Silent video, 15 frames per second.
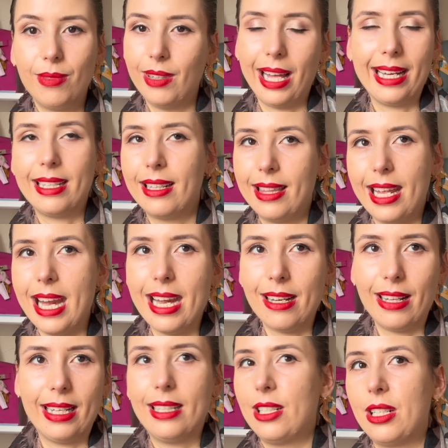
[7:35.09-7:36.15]
like thing.
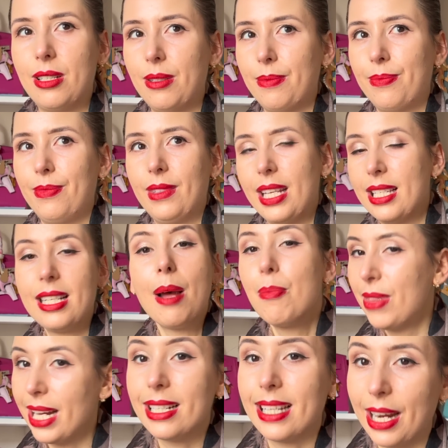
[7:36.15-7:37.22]
Like just there's some
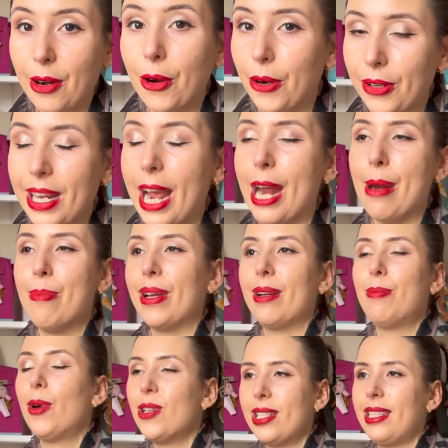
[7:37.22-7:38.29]
things that are okay, but
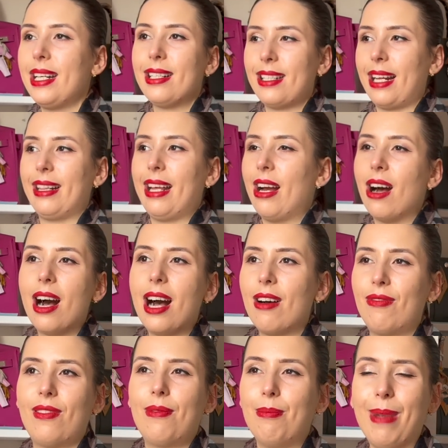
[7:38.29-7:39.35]
most things like they're
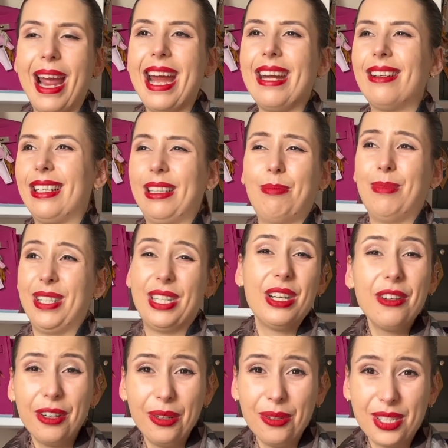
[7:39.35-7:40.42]
half made. Like the
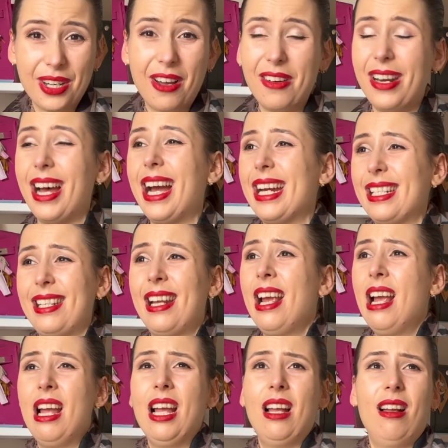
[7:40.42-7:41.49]
material's not nice.
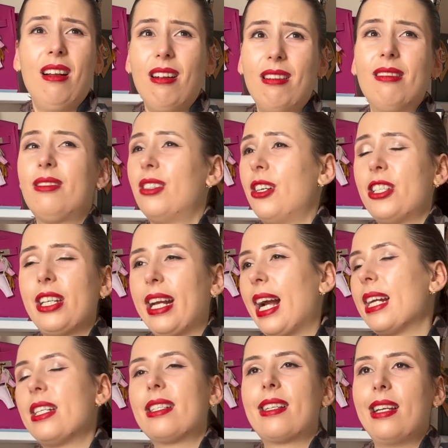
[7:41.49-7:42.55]
Oh gosh, like
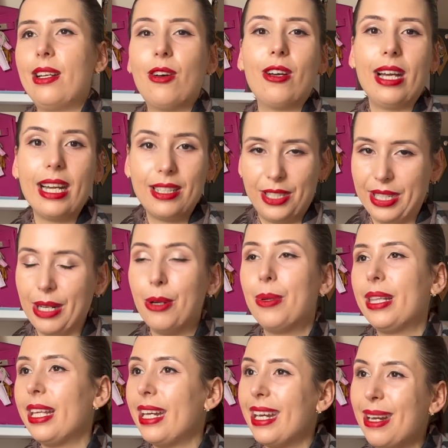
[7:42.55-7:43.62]
I just cannot deal
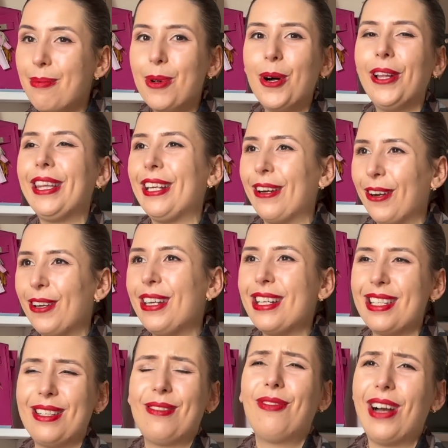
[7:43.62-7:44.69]
with it anymore. The only
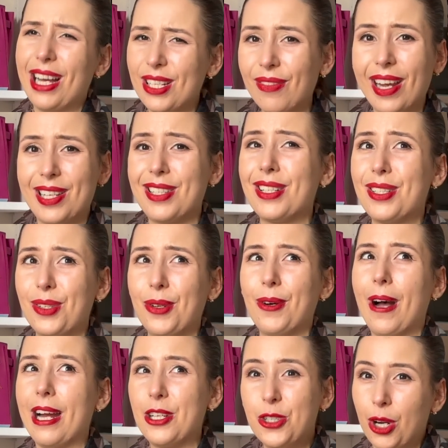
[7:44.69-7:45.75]
fast fashion store
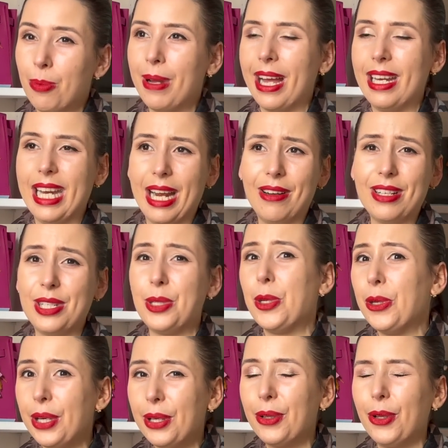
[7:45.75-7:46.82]
I shop at now is
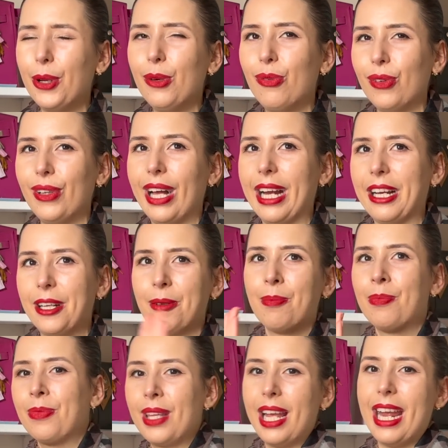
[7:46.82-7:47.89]
Uniqlo for like
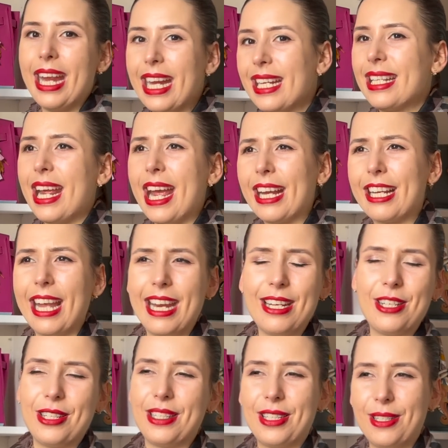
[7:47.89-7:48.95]
heat tech, and
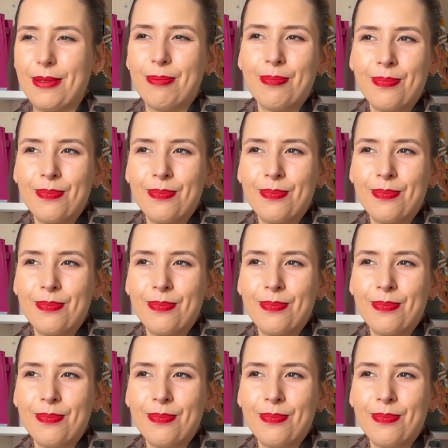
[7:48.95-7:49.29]
just